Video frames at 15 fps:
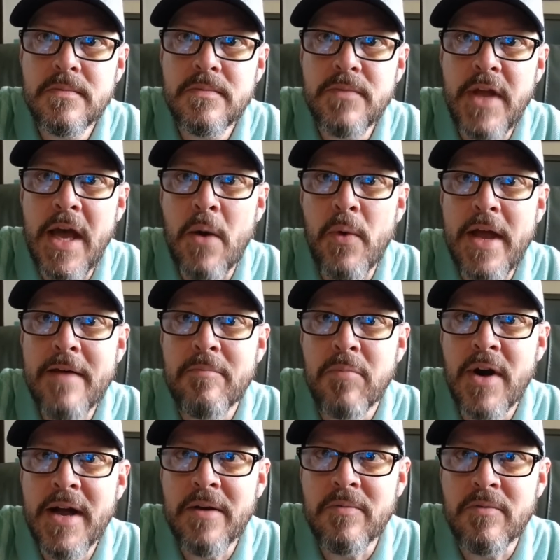Yeah, we have
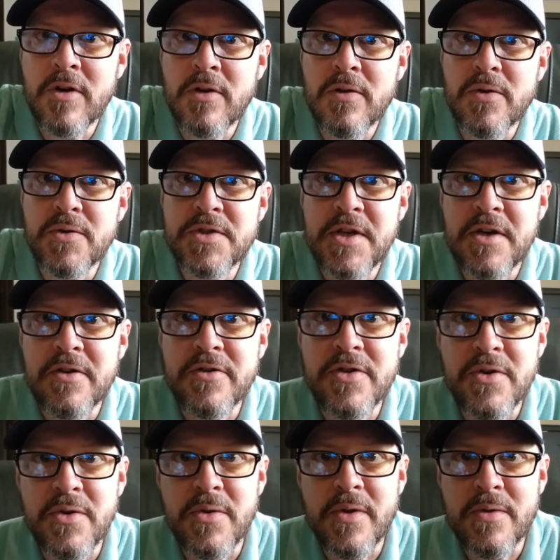brown recluse here
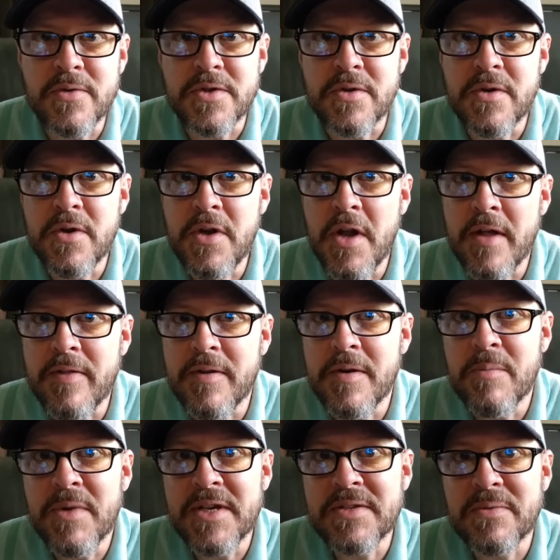too. Those are nothing to
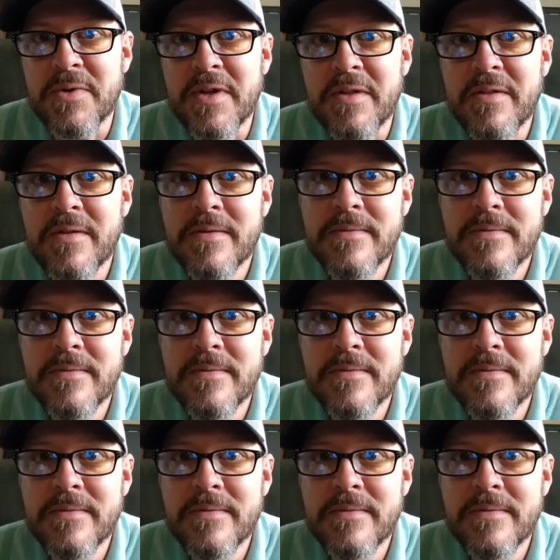mess with.